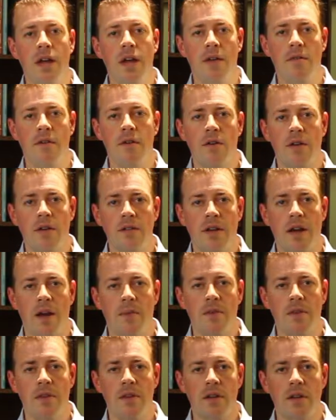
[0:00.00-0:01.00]
have a hard
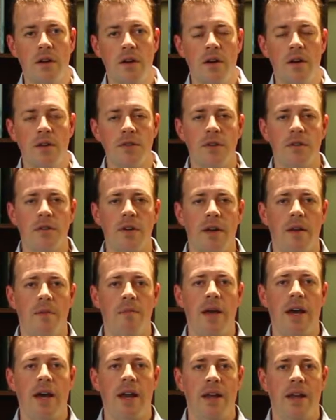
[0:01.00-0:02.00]
time with it, also not a
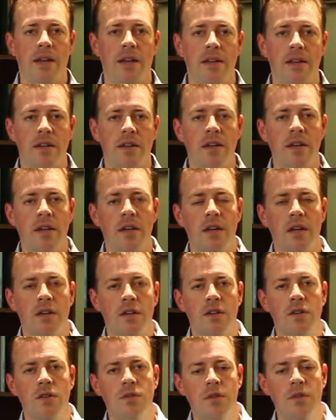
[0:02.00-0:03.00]
bad idea
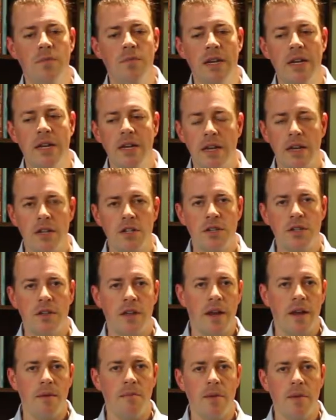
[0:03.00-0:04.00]
to use a medication
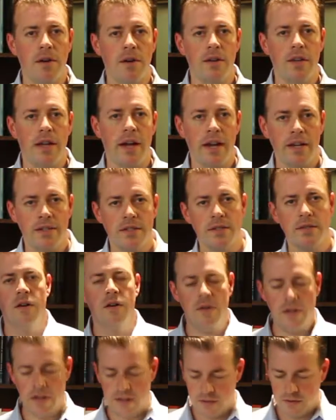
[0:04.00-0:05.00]
like Miralax.
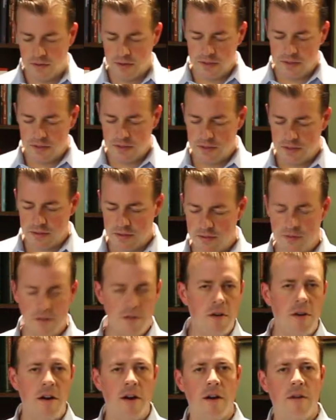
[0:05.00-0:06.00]
Okay, so this is a
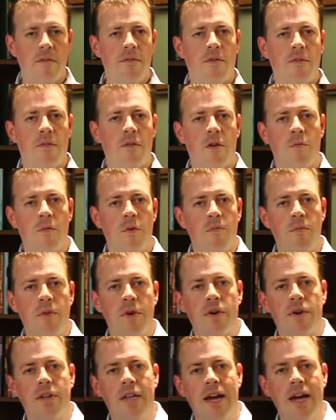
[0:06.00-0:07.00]
generic form of
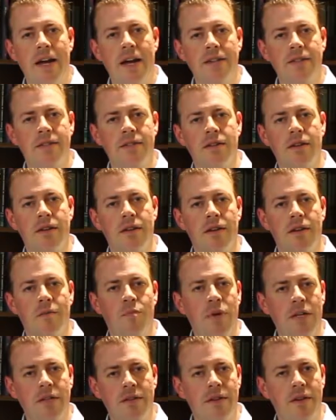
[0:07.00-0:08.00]
Miralax.
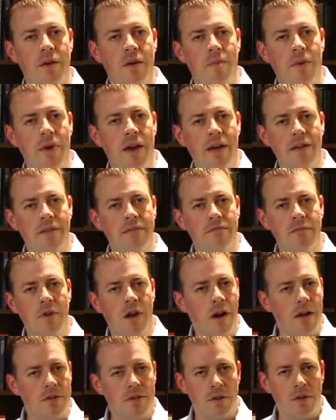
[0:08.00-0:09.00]
Picked it up at
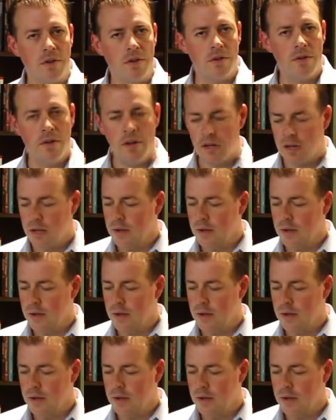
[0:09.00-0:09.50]
Costco.